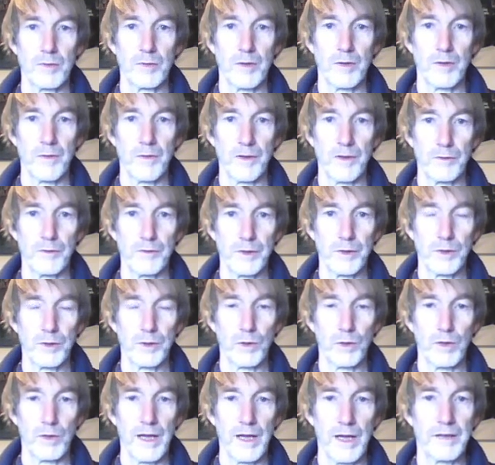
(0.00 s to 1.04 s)
So if we call
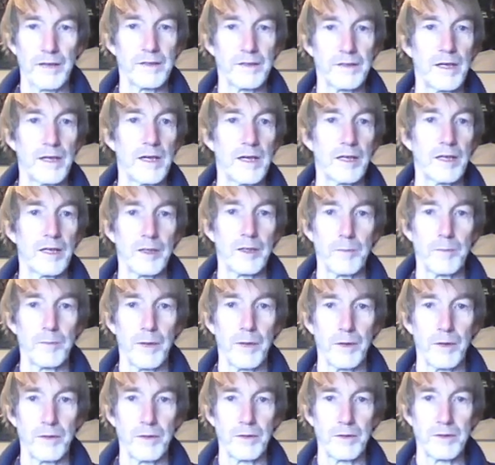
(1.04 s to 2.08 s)
that
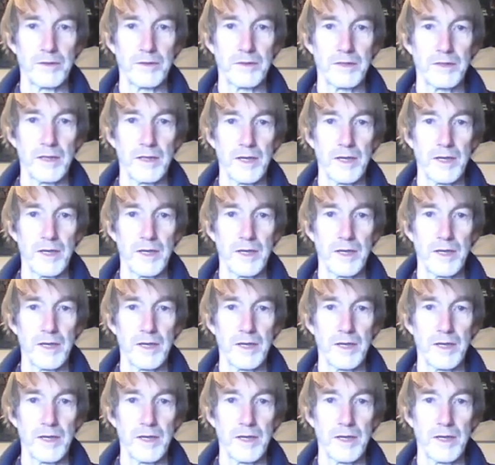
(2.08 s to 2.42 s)
component